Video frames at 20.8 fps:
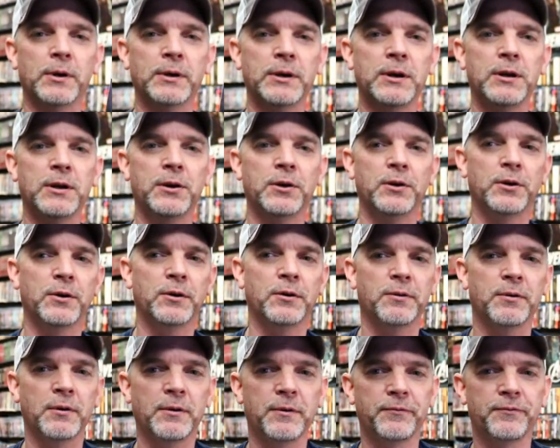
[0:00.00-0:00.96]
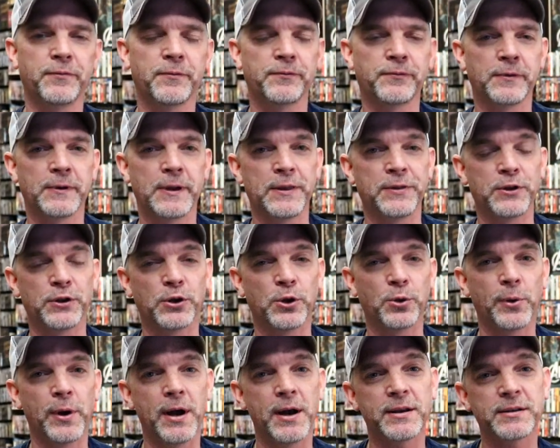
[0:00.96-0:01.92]
one here in the
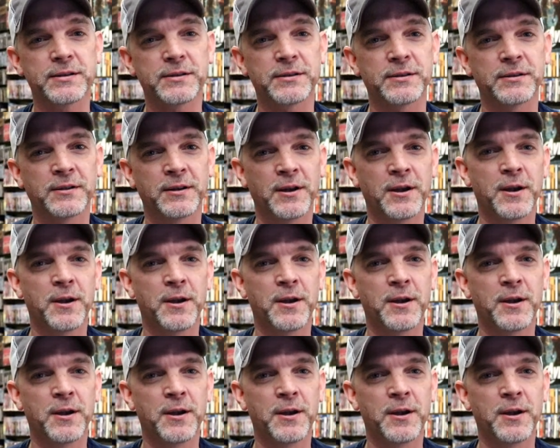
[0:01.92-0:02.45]
U.S.,